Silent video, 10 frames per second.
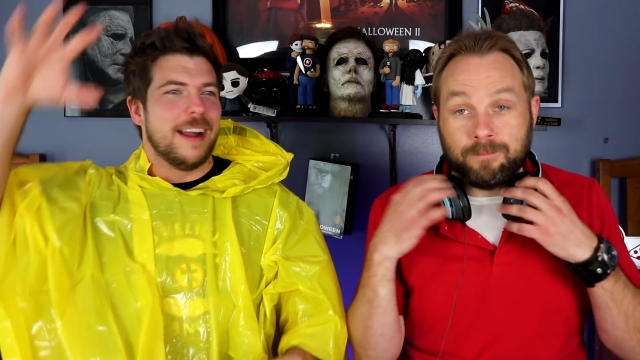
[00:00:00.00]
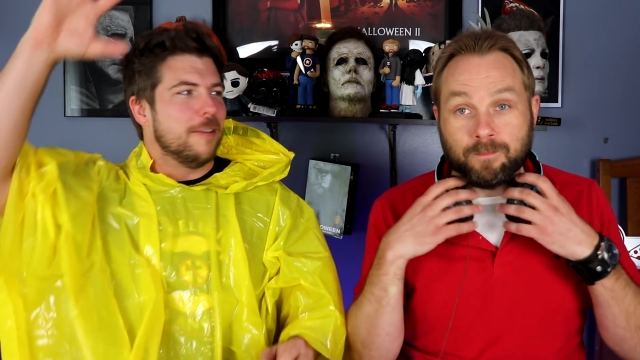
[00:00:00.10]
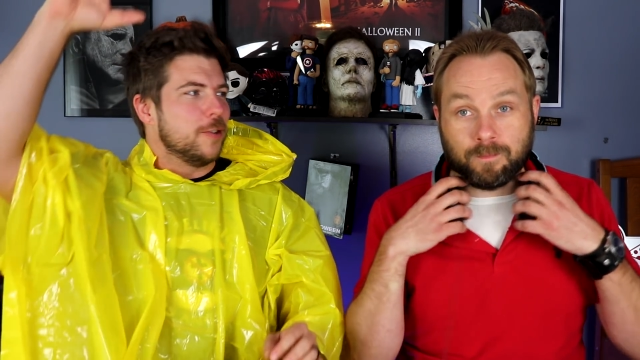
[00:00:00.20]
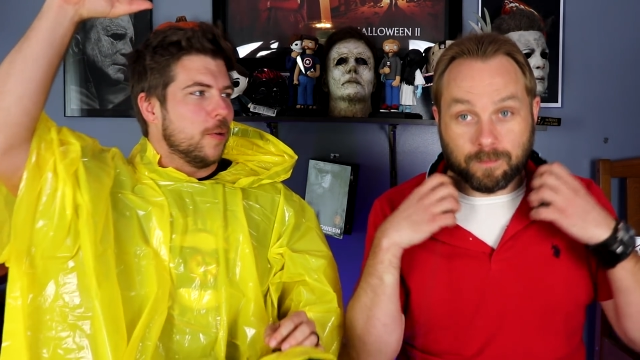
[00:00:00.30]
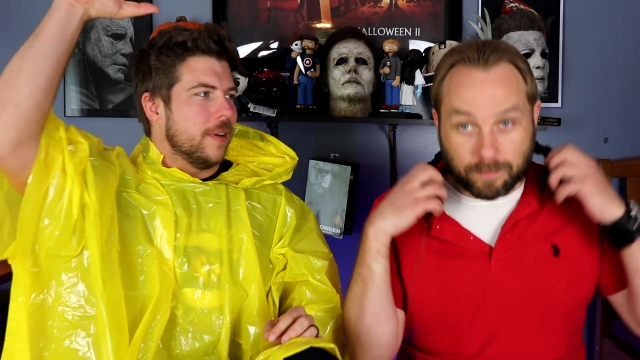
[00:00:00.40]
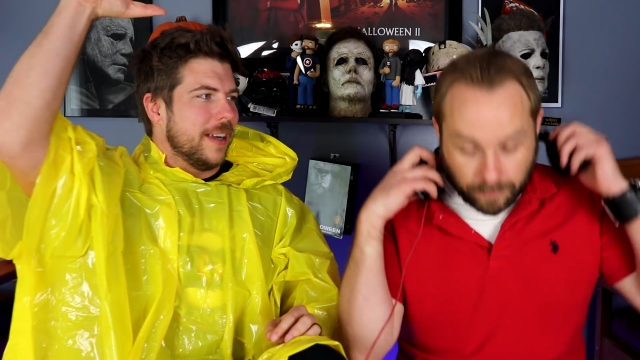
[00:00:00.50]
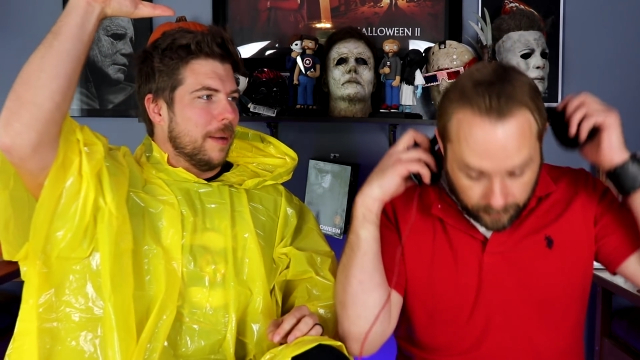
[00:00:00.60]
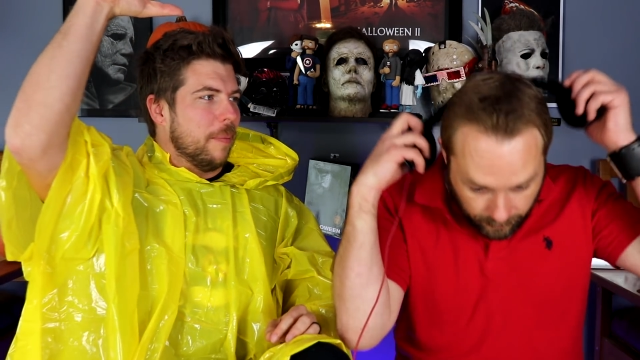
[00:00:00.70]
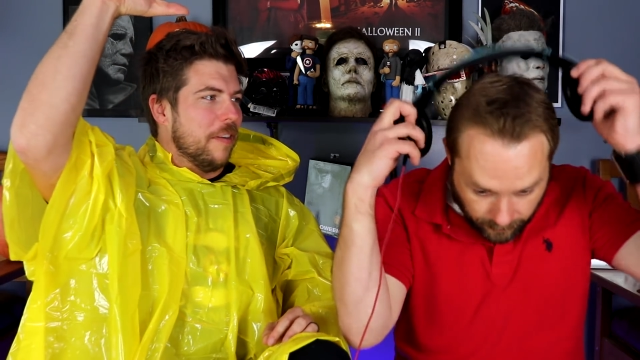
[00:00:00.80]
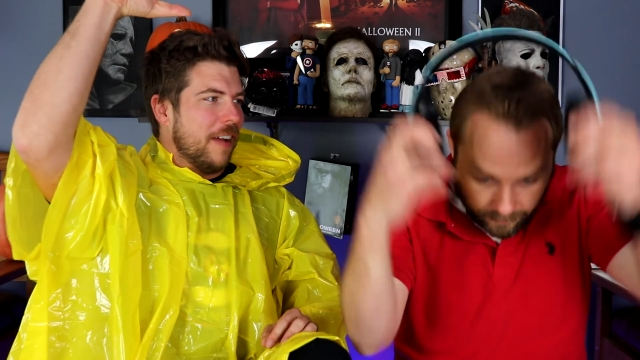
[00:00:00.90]
Speaker 1: Air
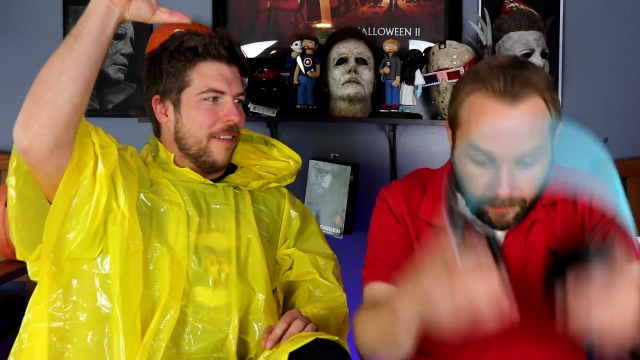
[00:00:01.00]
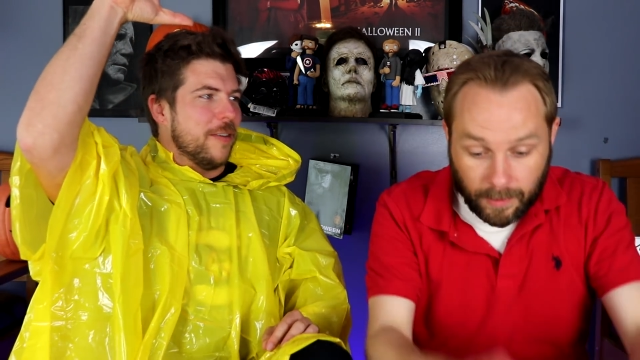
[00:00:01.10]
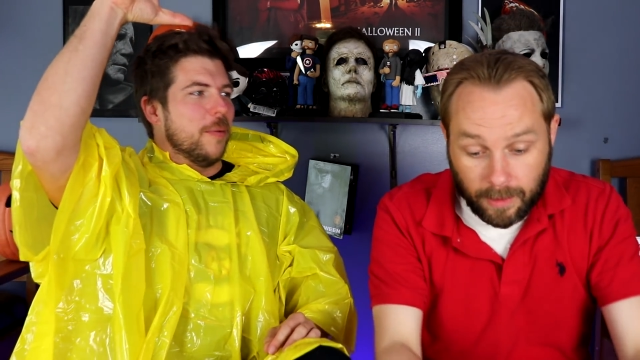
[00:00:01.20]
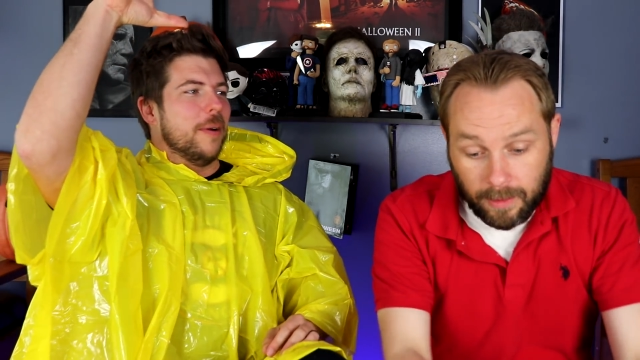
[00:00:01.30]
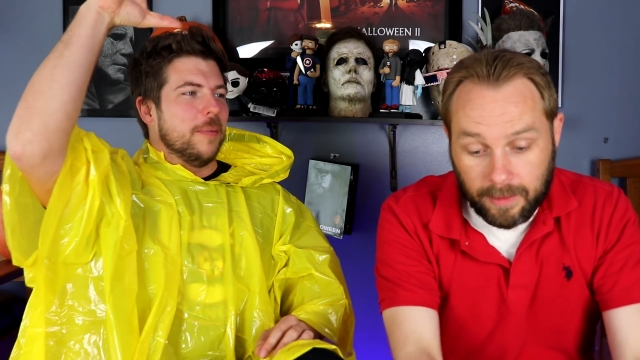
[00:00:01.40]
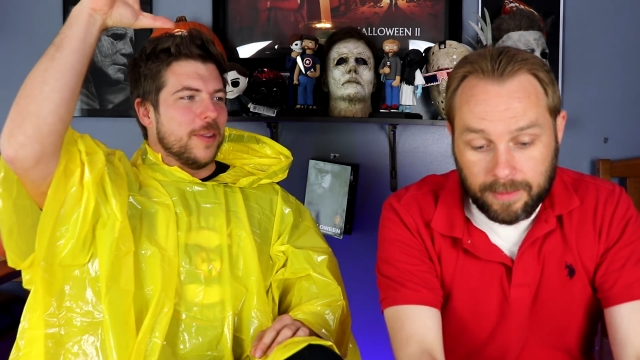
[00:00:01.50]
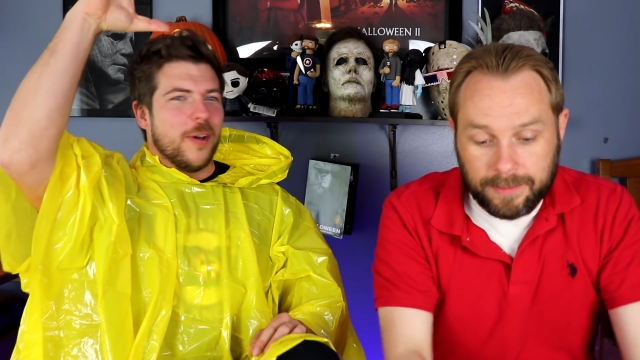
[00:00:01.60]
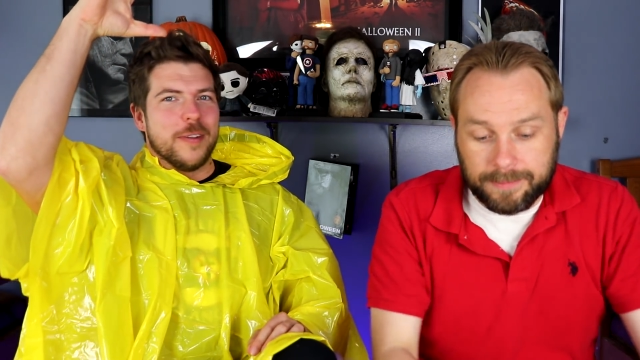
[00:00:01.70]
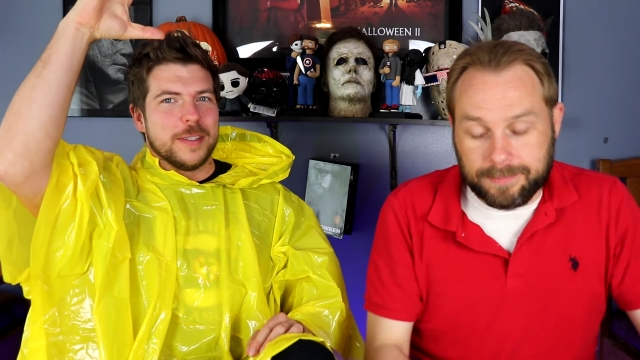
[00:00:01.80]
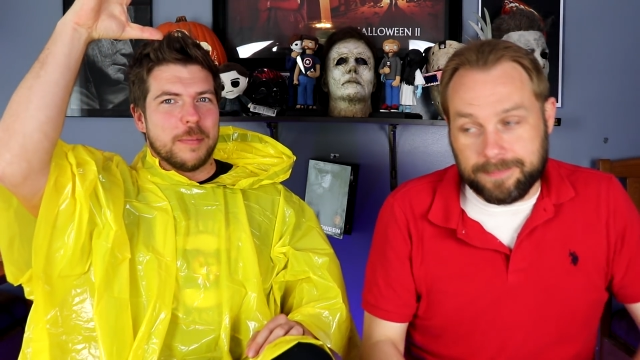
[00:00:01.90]
Jordaning above everyone with
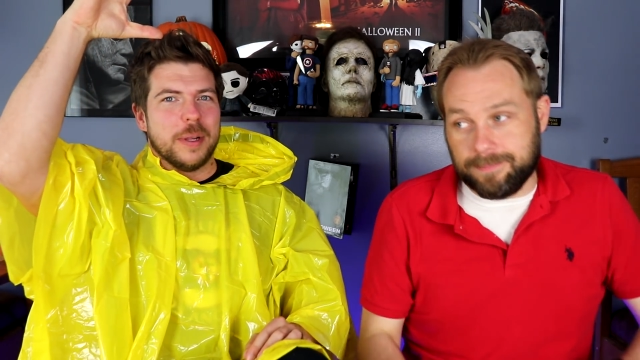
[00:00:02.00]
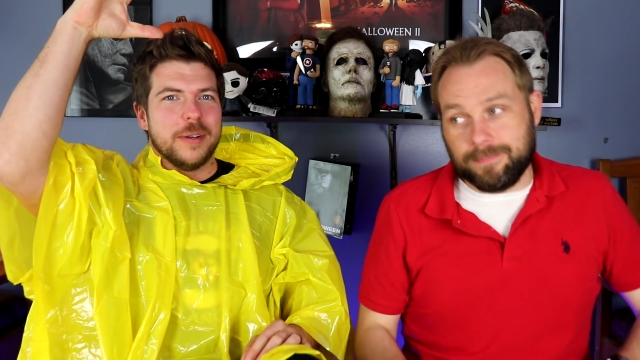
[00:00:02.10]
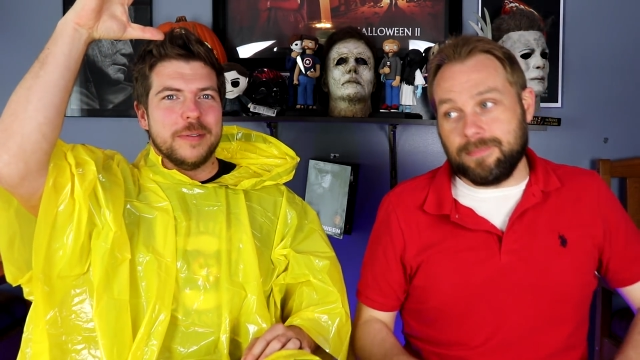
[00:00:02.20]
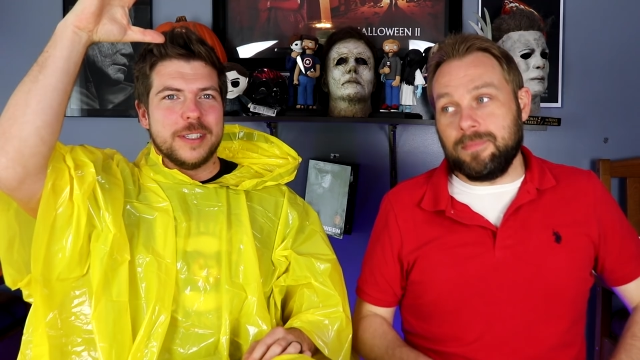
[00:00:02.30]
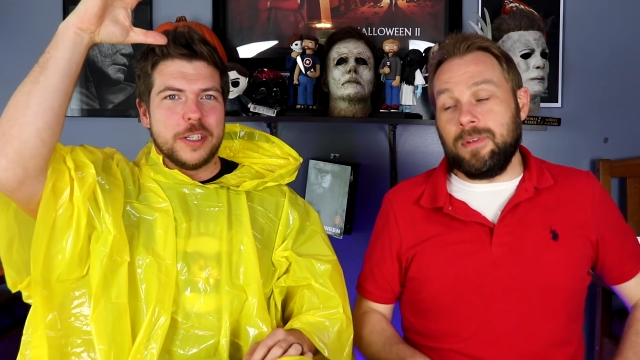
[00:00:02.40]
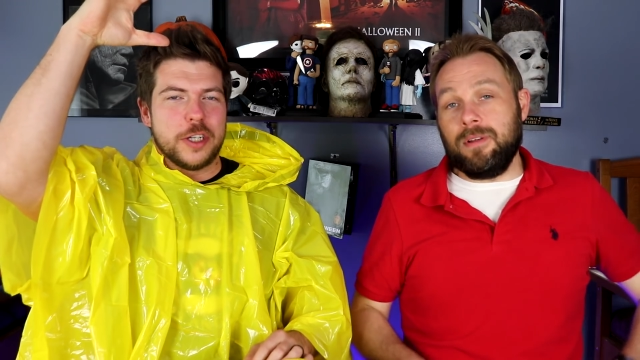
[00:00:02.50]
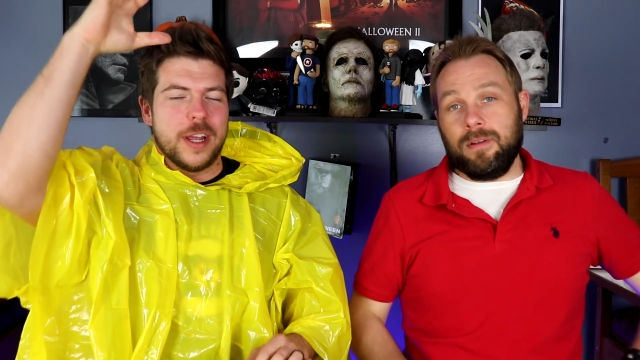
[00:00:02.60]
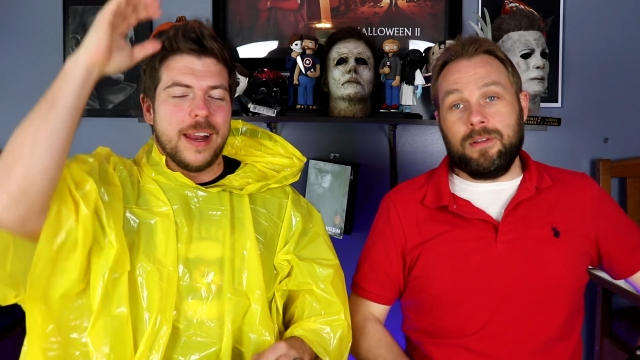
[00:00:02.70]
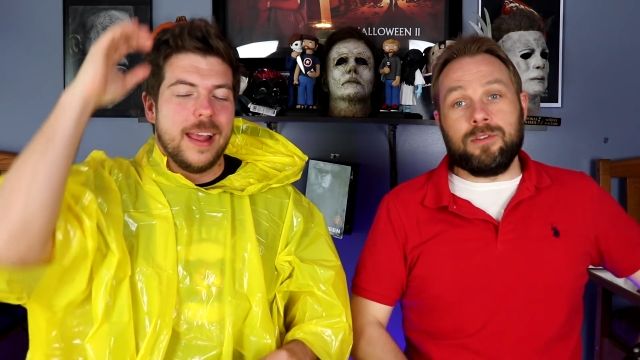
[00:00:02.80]
all those balloons and shit.